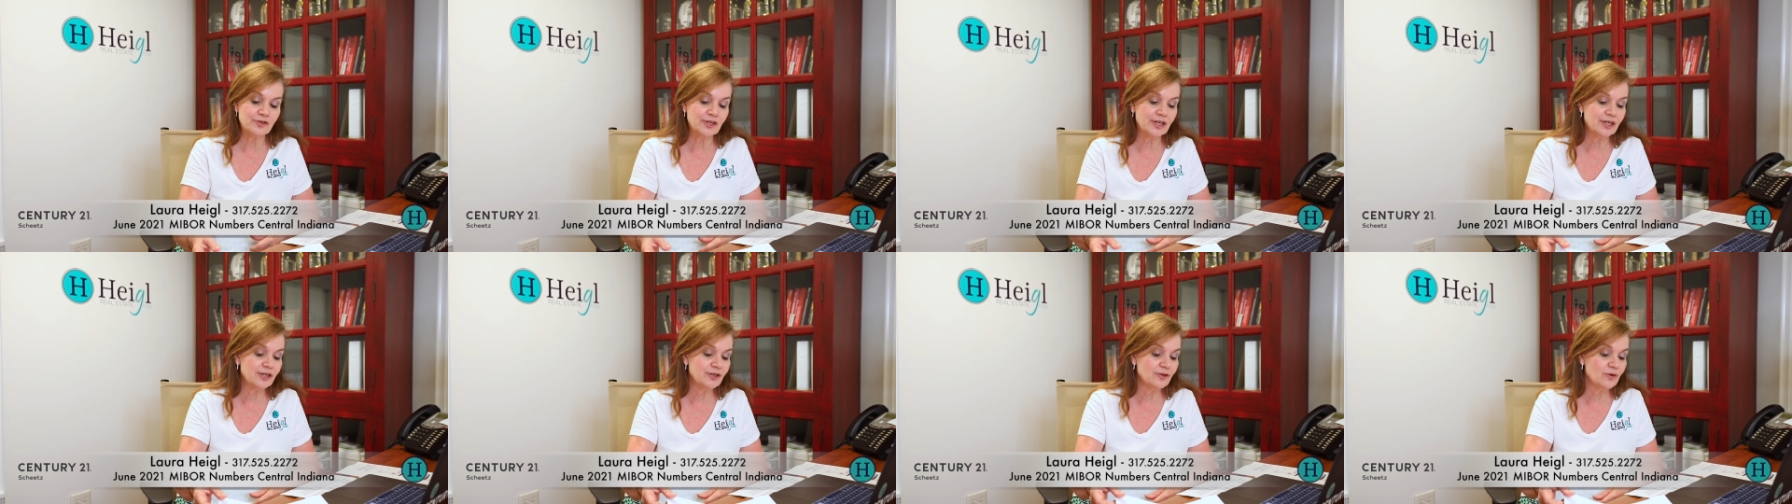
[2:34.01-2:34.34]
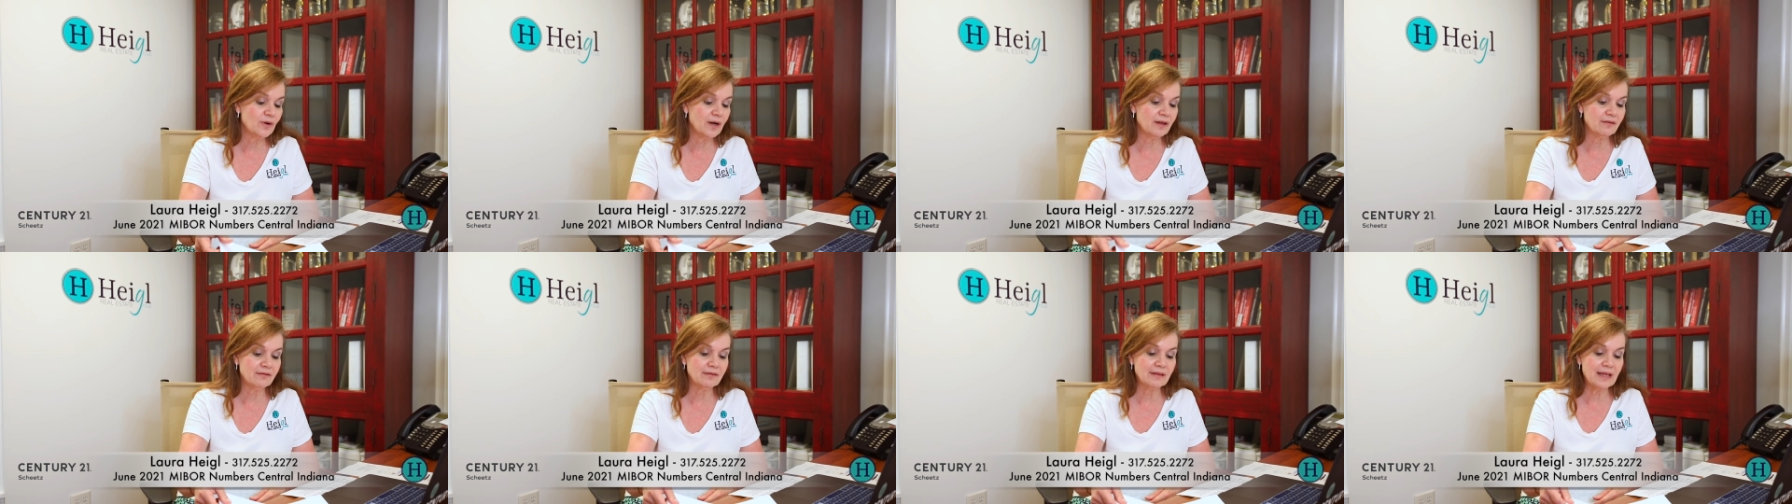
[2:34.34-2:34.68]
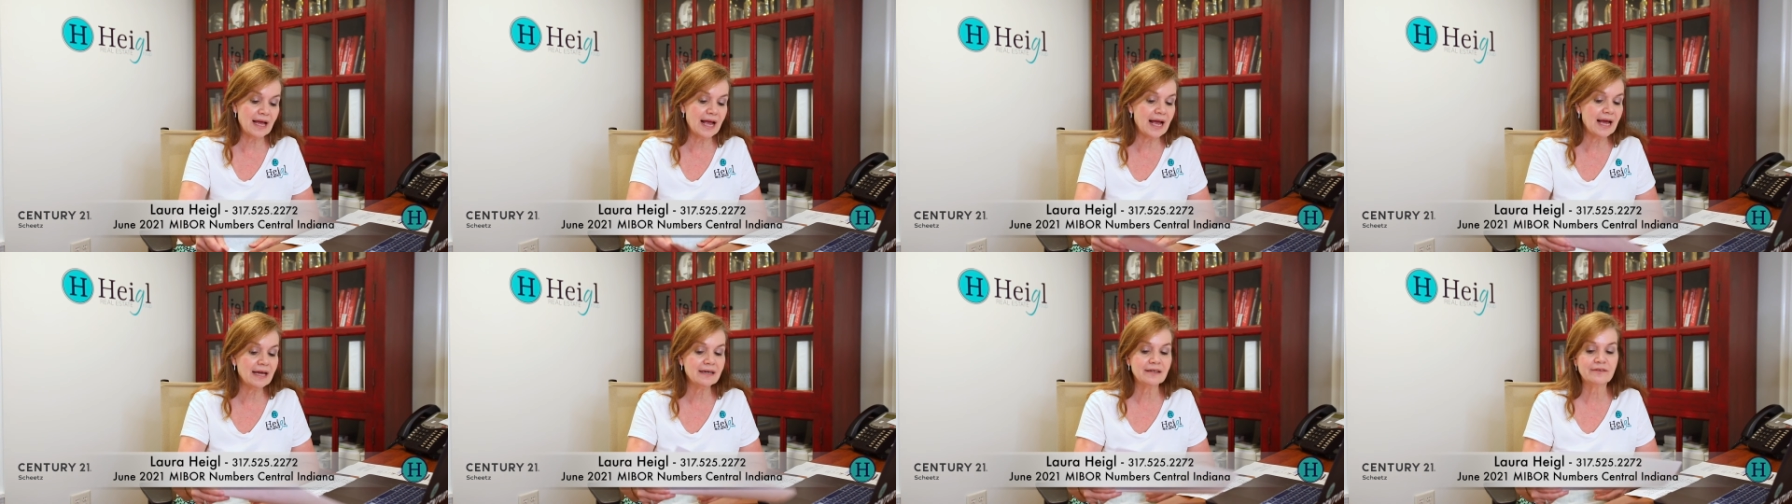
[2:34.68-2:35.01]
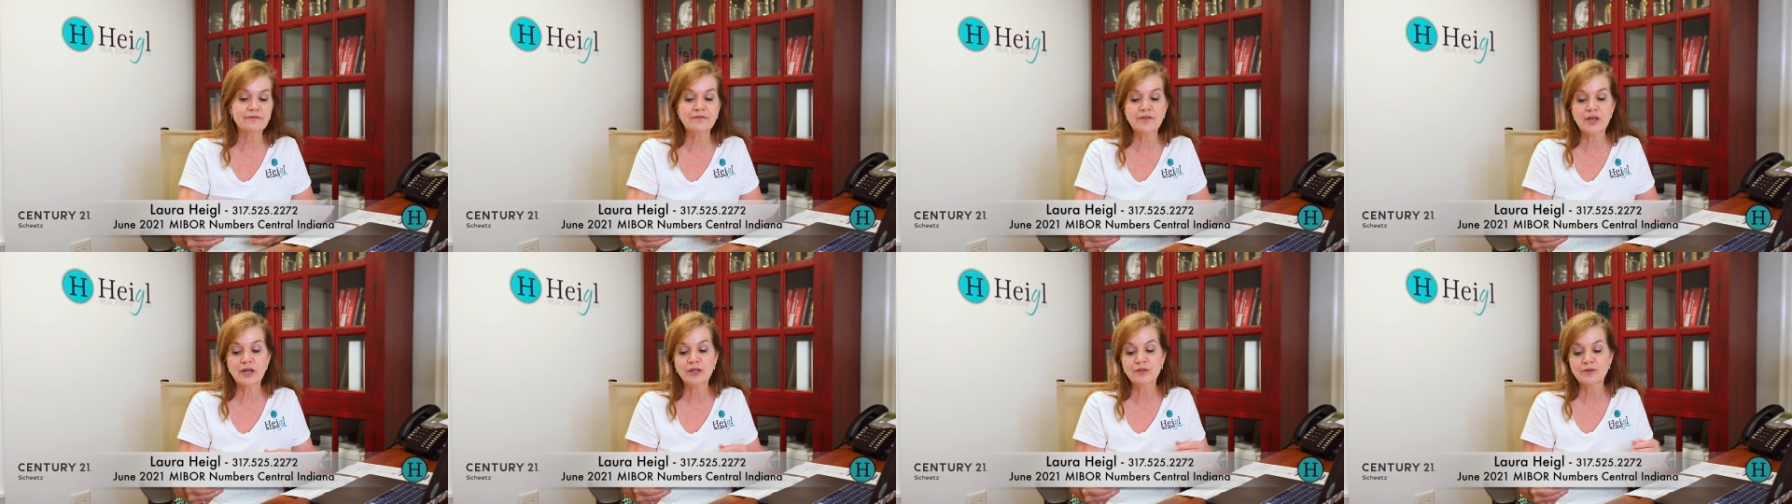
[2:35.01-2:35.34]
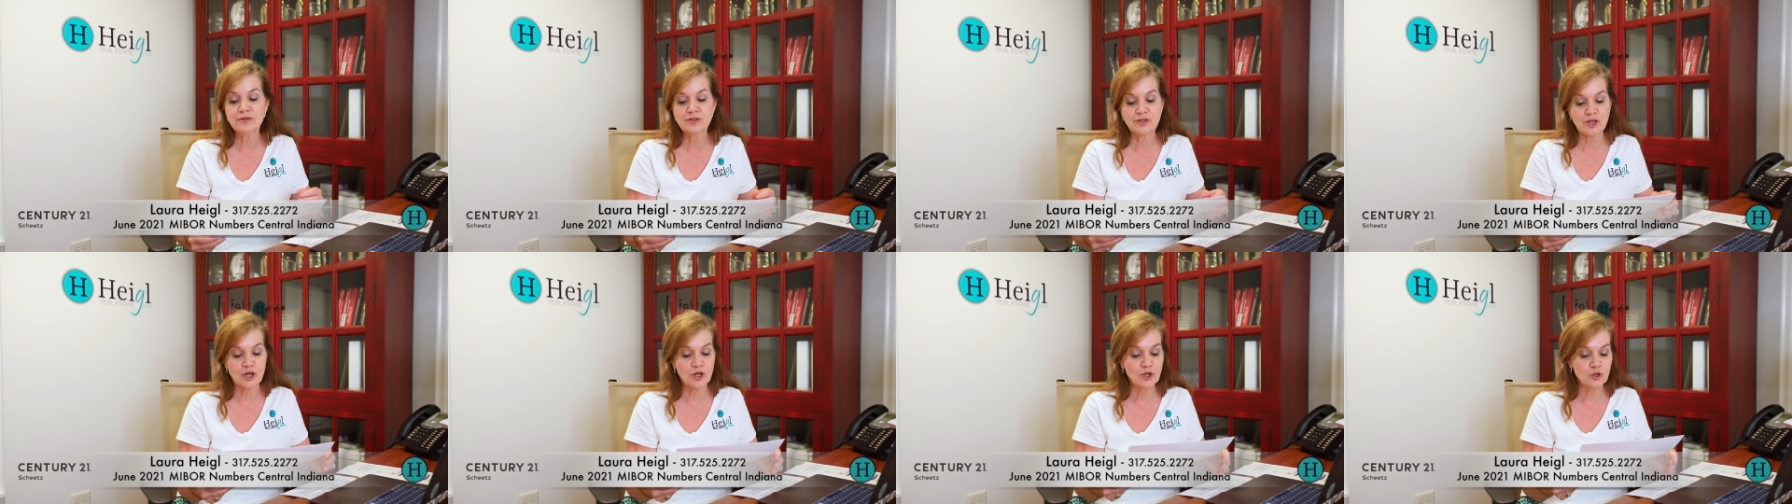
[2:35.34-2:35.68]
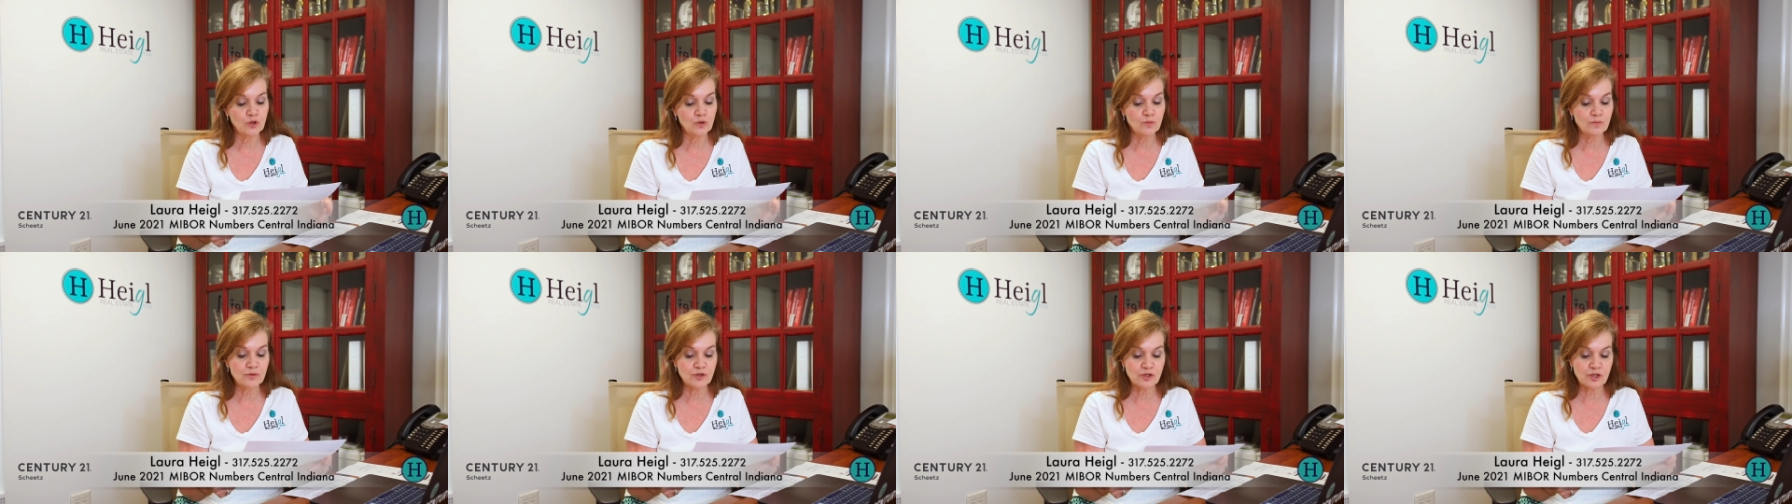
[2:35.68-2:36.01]
So a lot of those
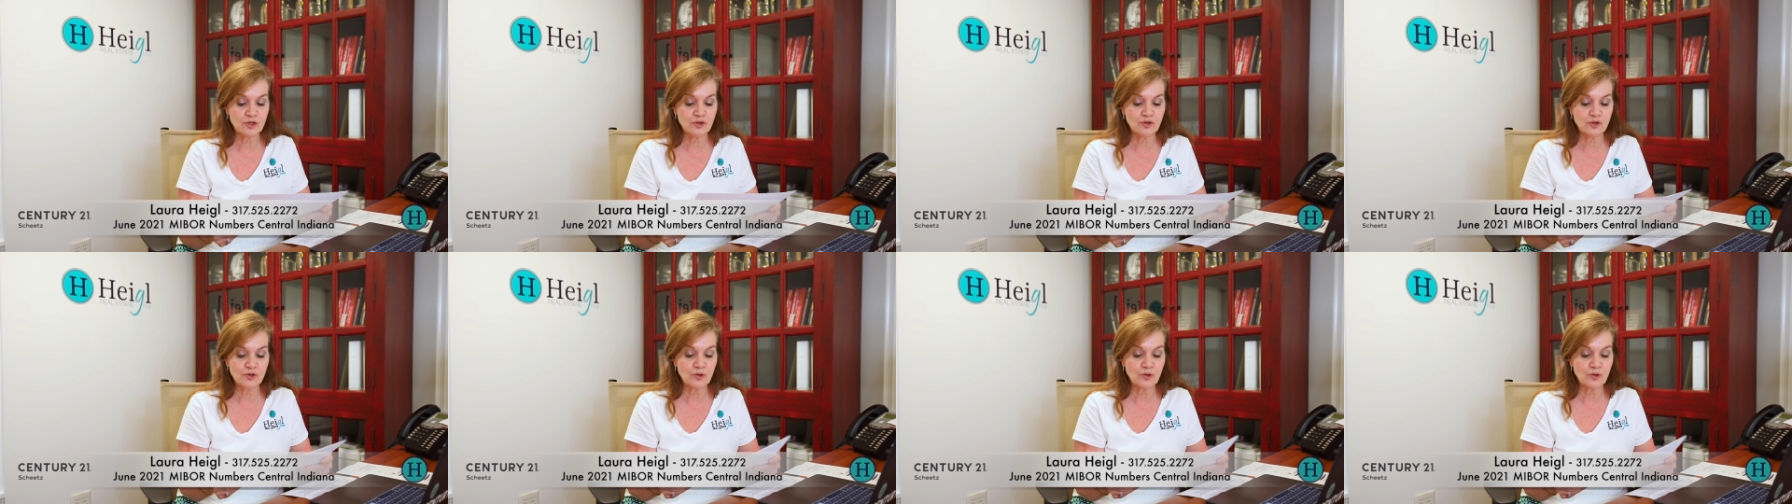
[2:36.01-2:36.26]
homes